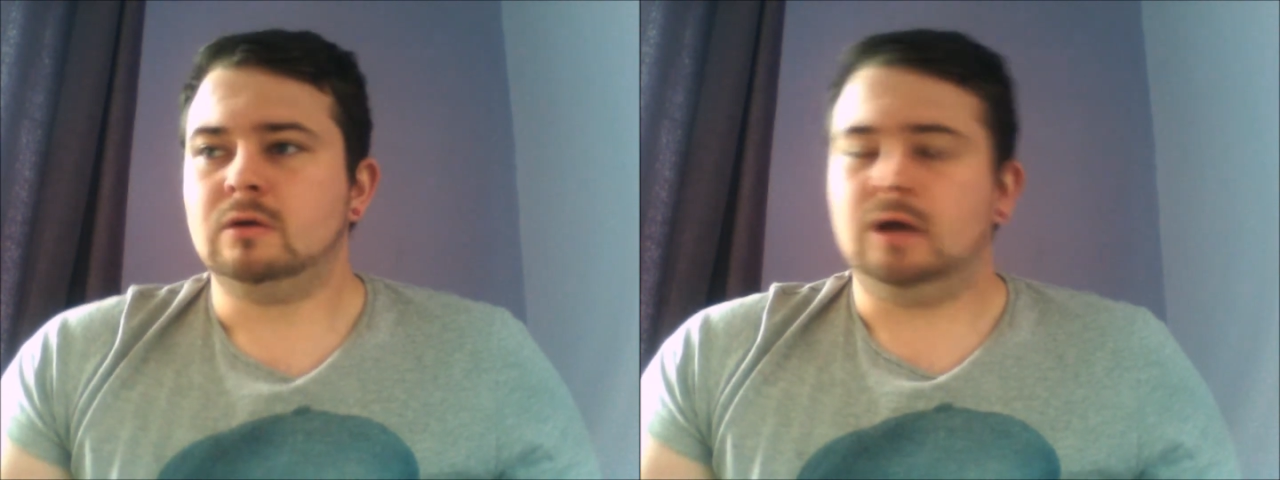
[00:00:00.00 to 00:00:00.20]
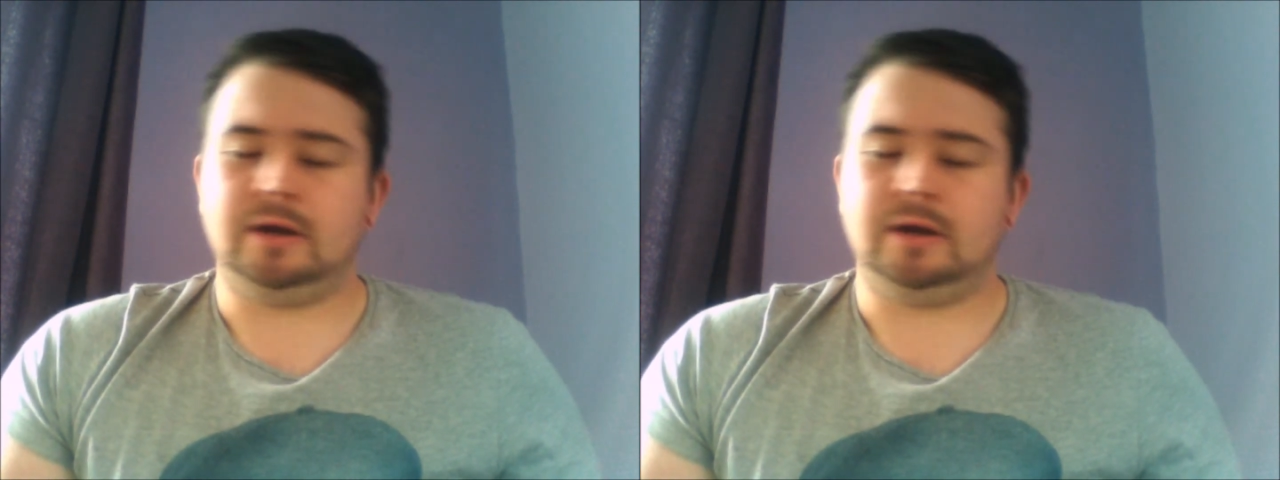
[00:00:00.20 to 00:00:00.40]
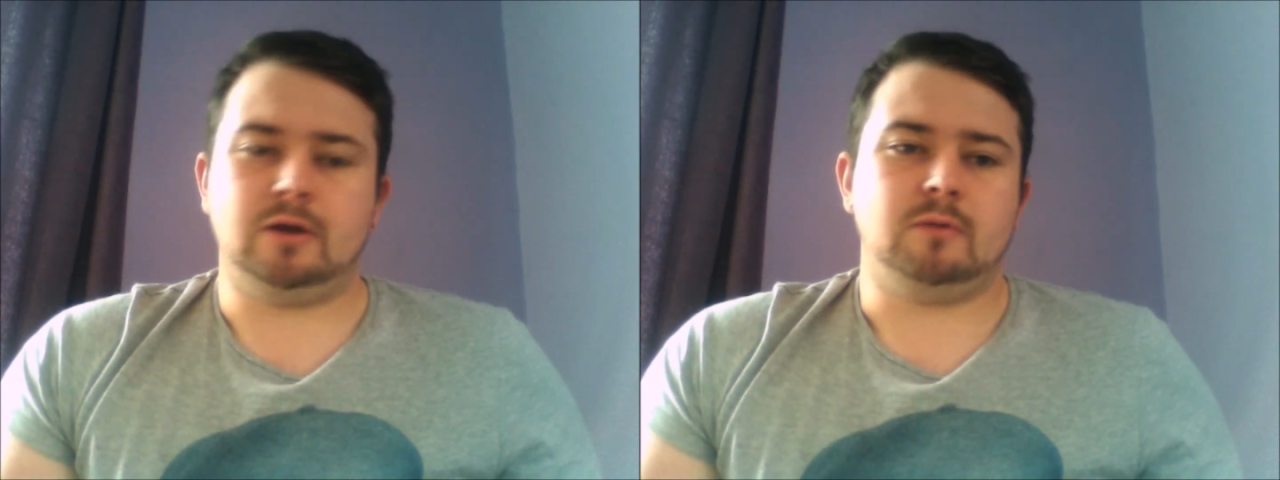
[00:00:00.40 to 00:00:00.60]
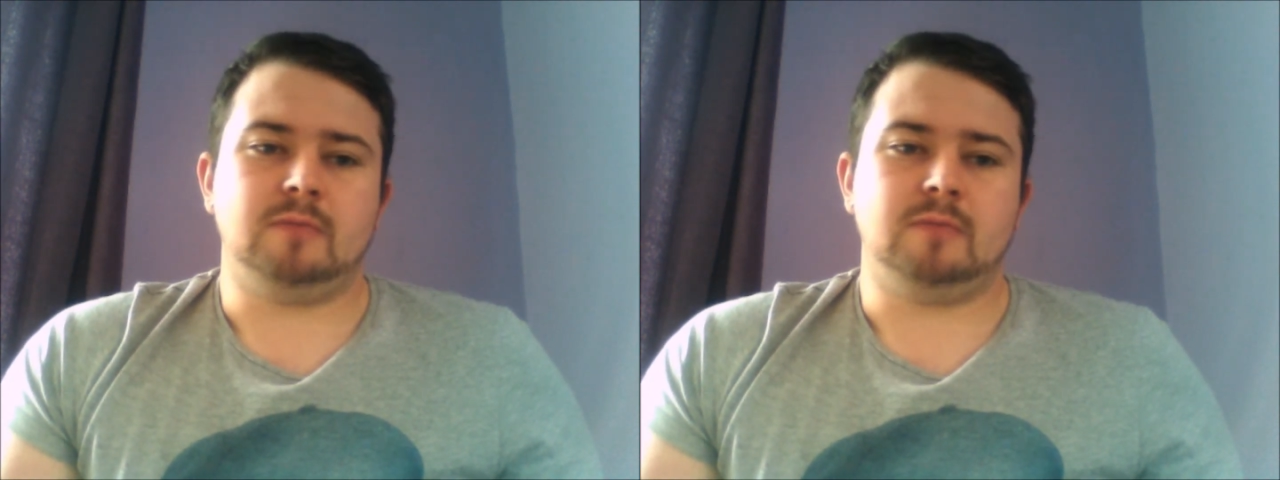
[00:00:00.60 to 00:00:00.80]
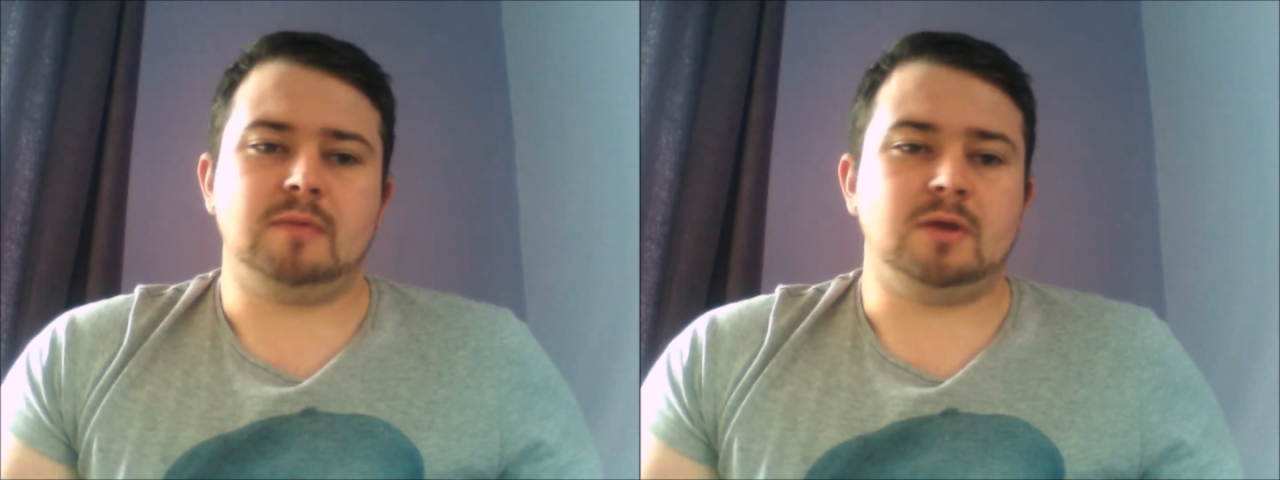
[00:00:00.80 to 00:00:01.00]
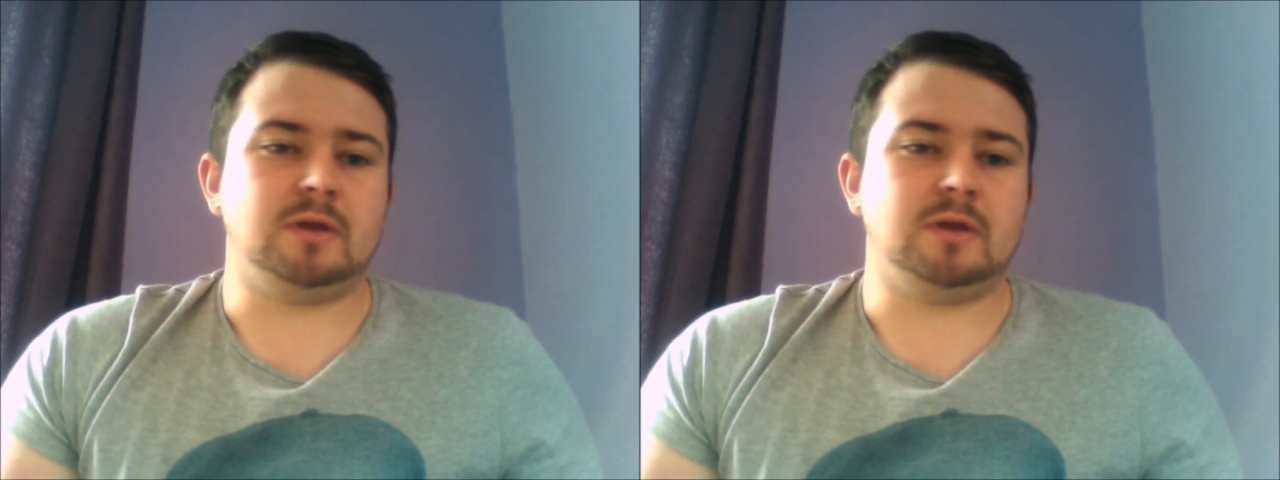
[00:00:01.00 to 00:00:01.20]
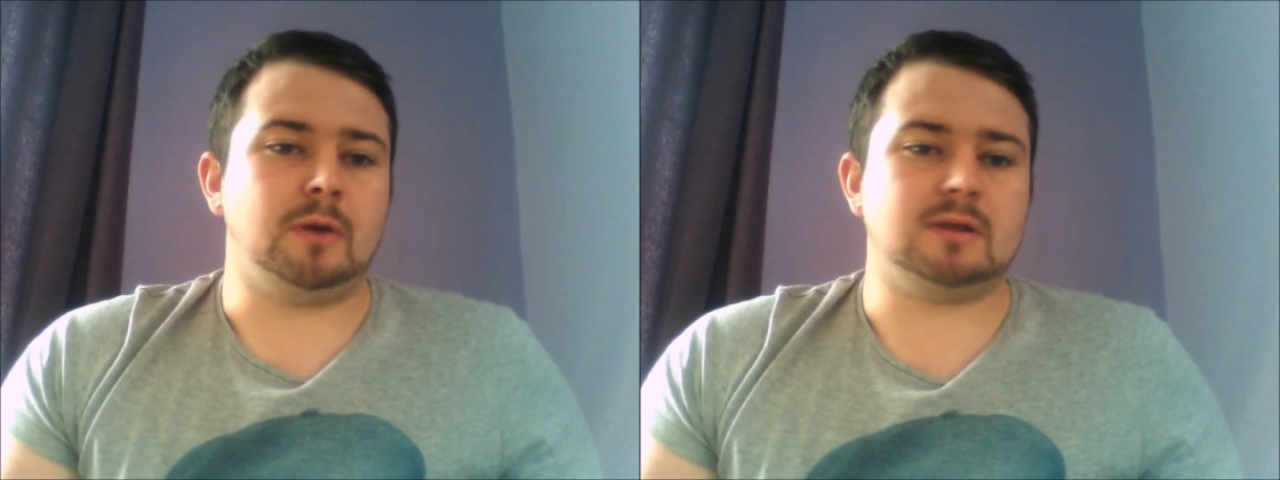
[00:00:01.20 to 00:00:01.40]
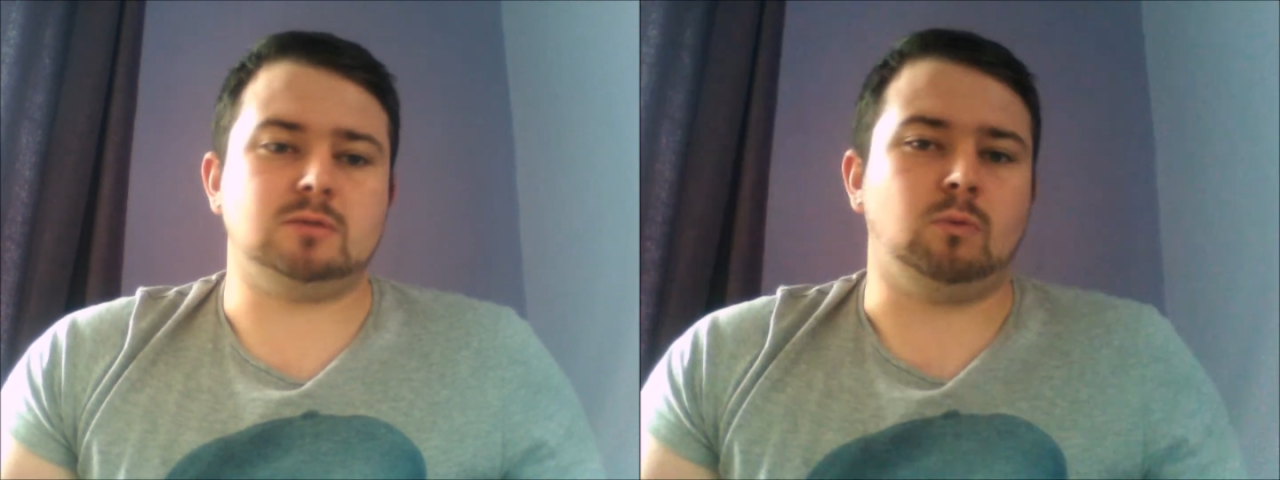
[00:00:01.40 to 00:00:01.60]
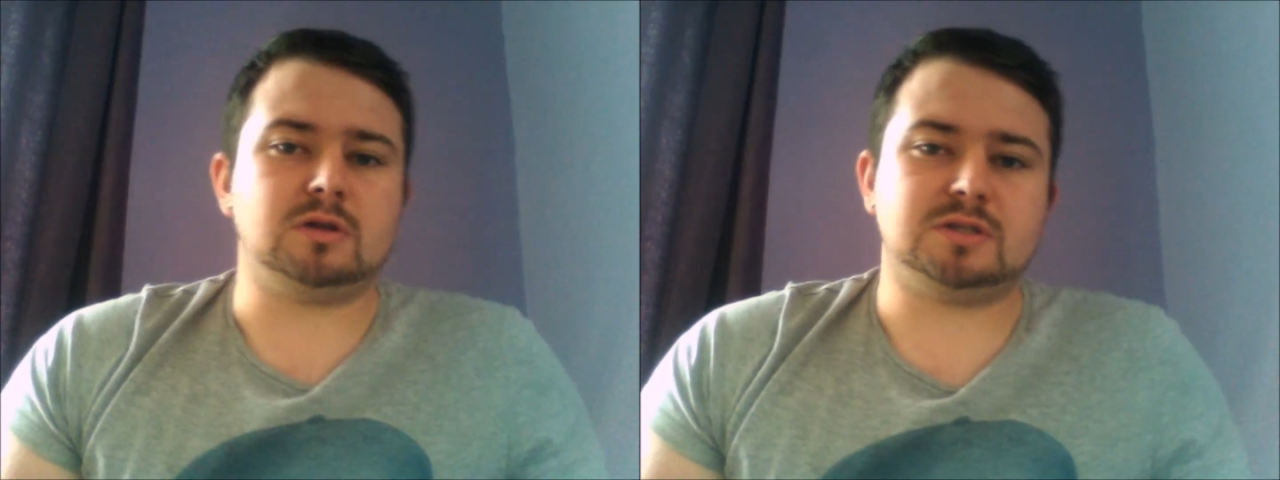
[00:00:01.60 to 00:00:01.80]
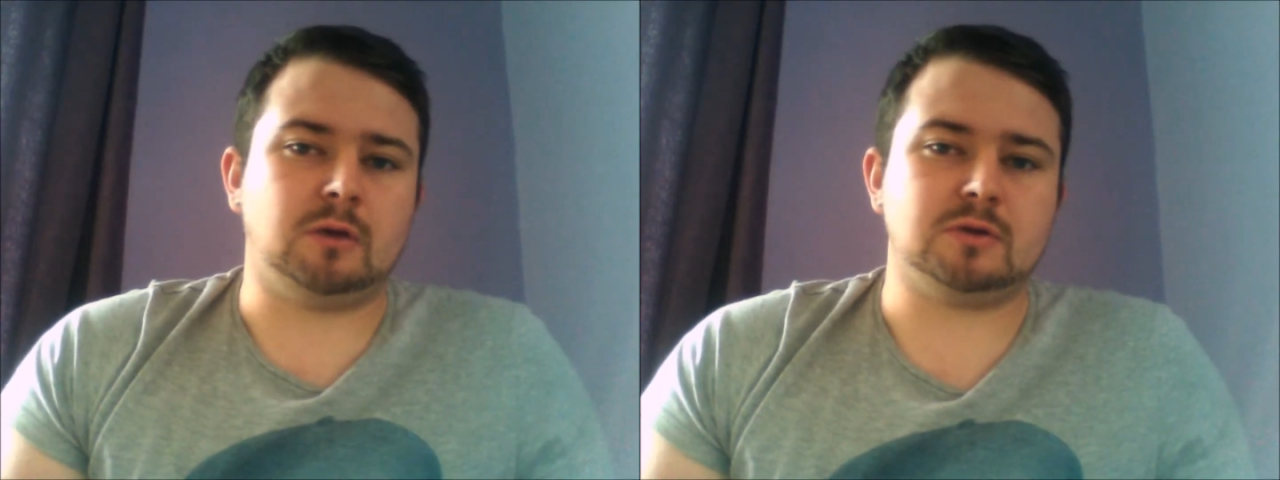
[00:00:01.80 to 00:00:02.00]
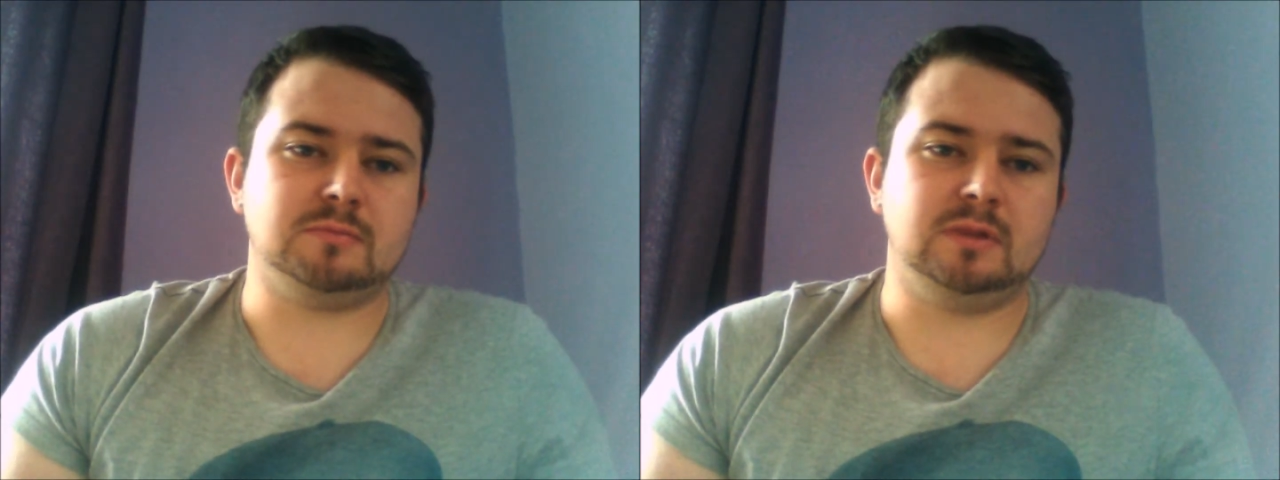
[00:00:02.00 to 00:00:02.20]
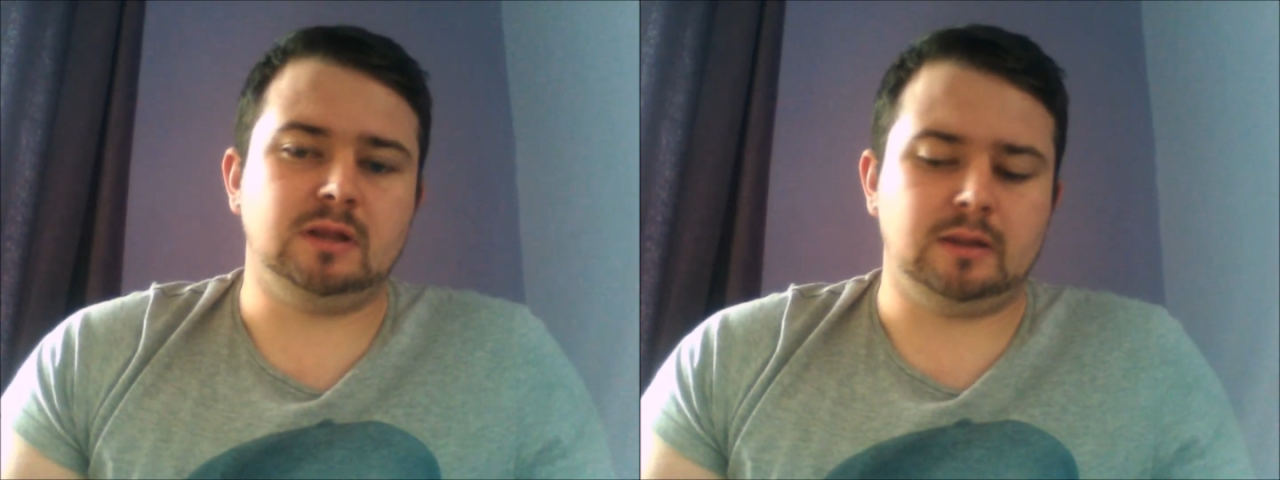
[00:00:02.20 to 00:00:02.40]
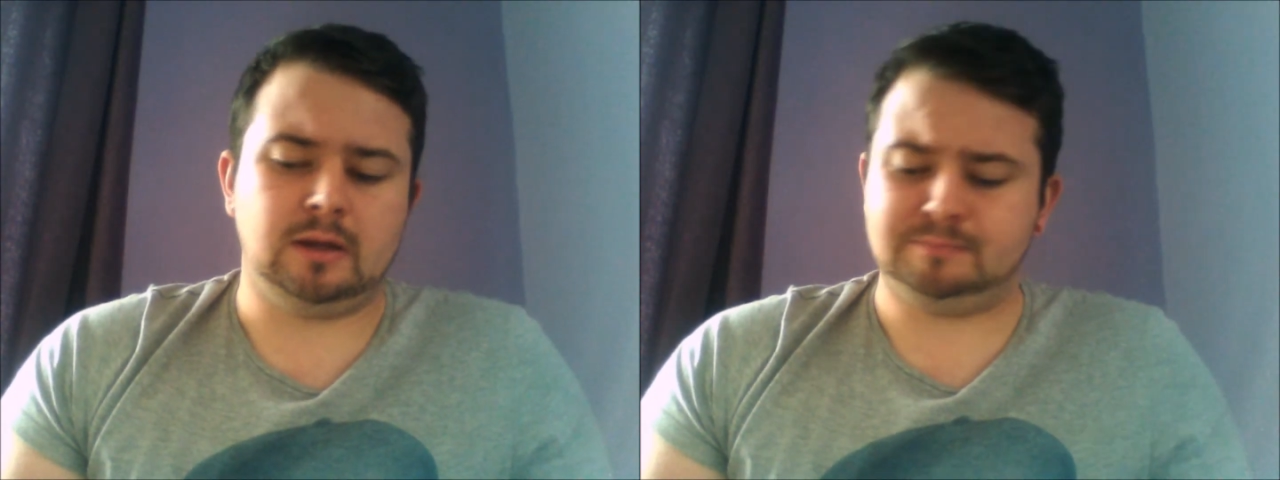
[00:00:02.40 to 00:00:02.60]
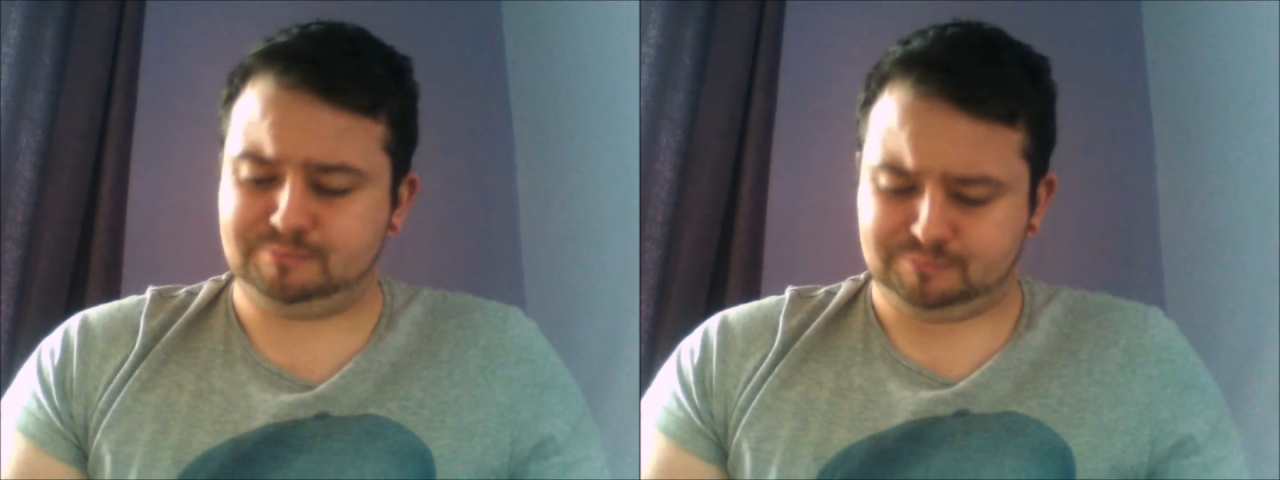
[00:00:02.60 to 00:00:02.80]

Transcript: I don't know, maybe a unit going into the Watchtower or something like that,